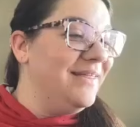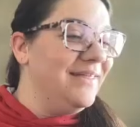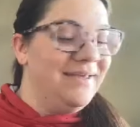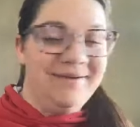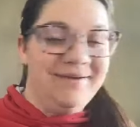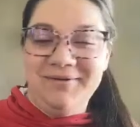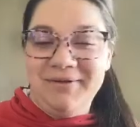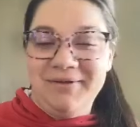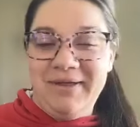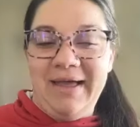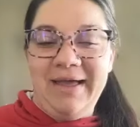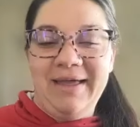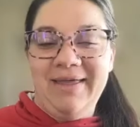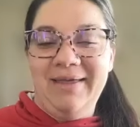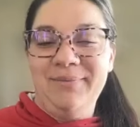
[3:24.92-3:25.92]
like I
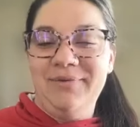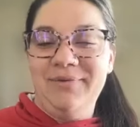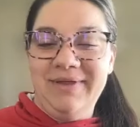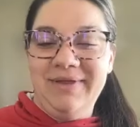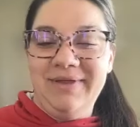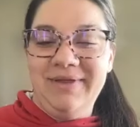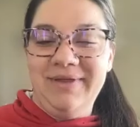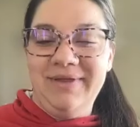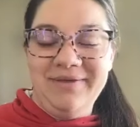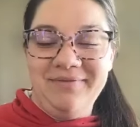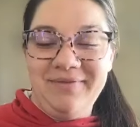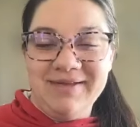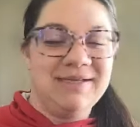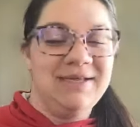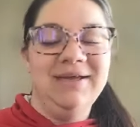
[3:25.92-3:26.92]
can't believe like
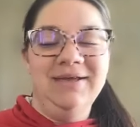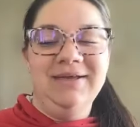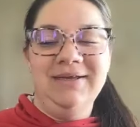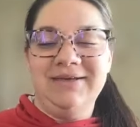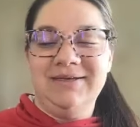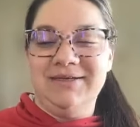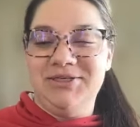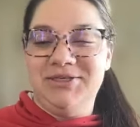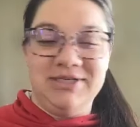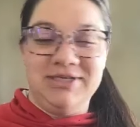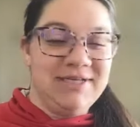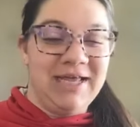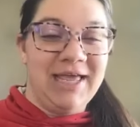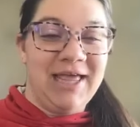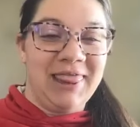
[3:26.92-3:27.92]
this is
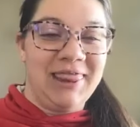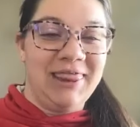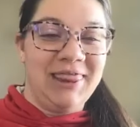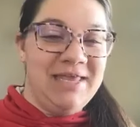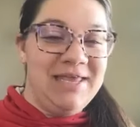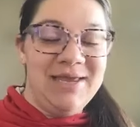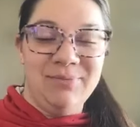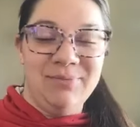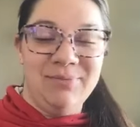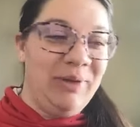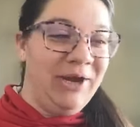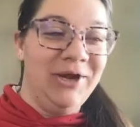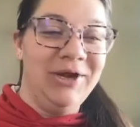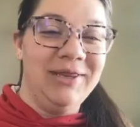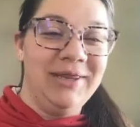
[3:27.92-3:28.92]
just like a theme
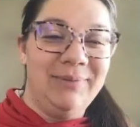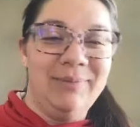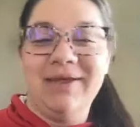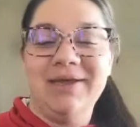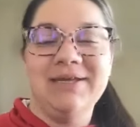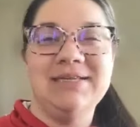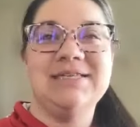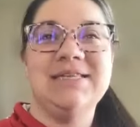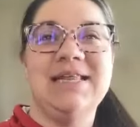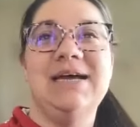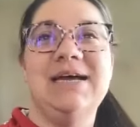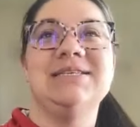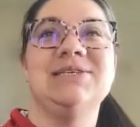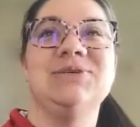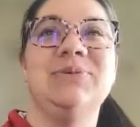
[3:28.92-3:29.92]
apparently because
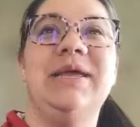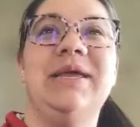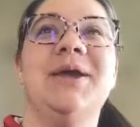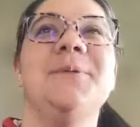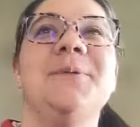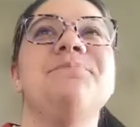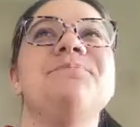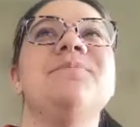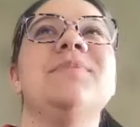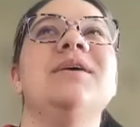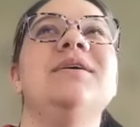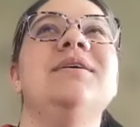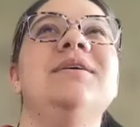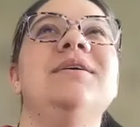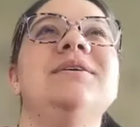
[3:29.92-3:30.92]
last week
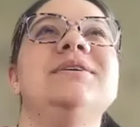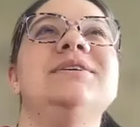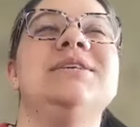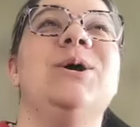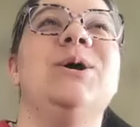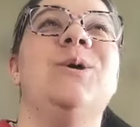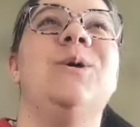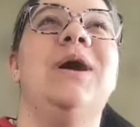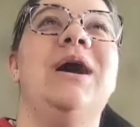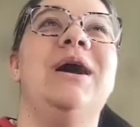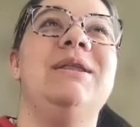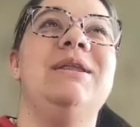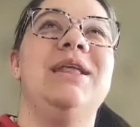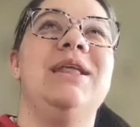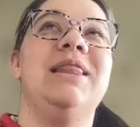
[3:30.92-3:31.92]
so
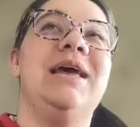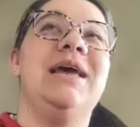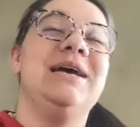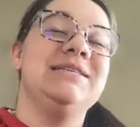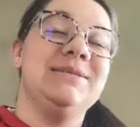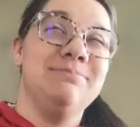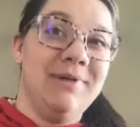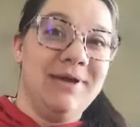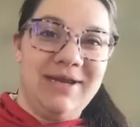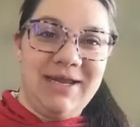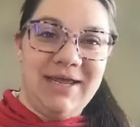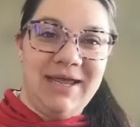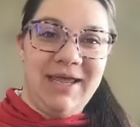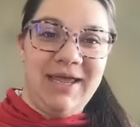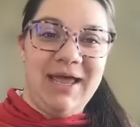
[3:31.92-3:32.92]
on last
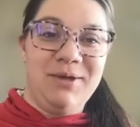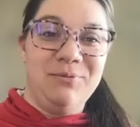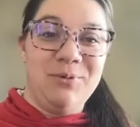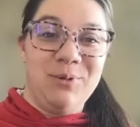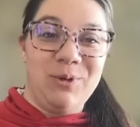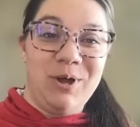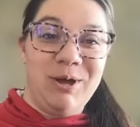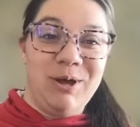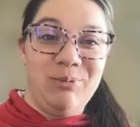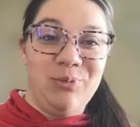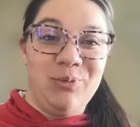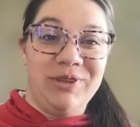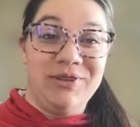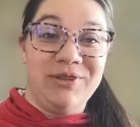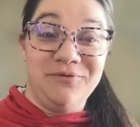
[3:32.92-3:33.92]
Monday I woke up
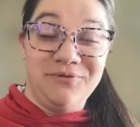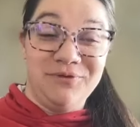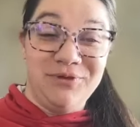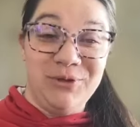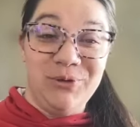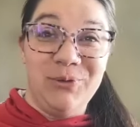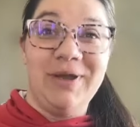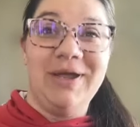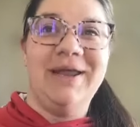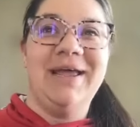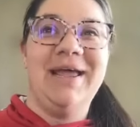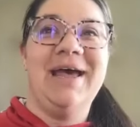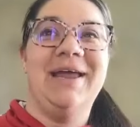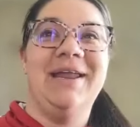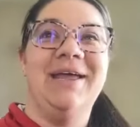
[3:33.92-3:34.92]
with the flu and I
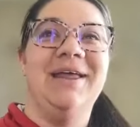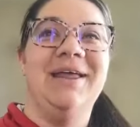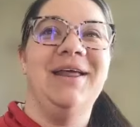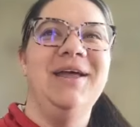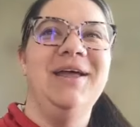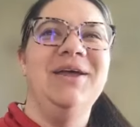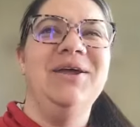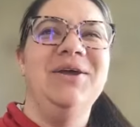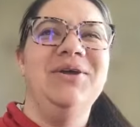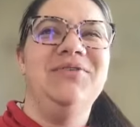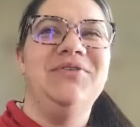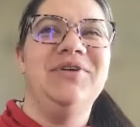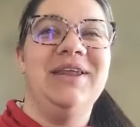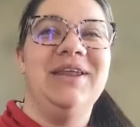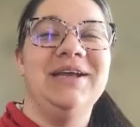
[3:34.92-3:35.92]
had it
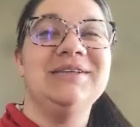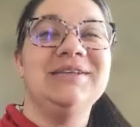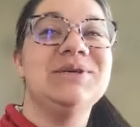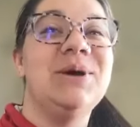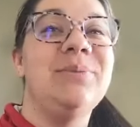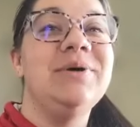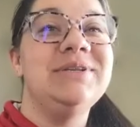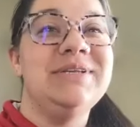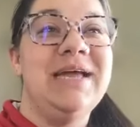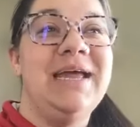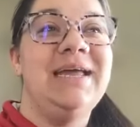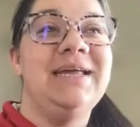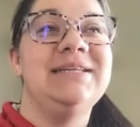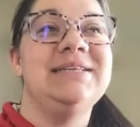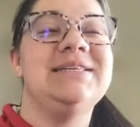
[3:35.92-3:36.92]
for the next couple
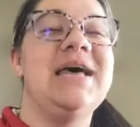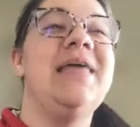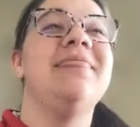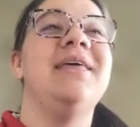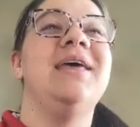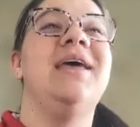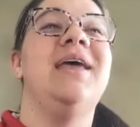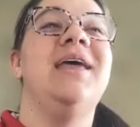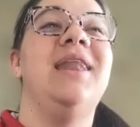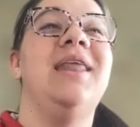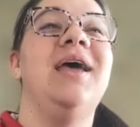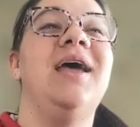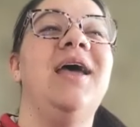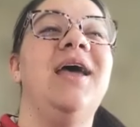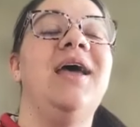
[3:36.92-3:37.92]
days and
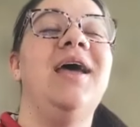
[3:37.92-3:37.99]
then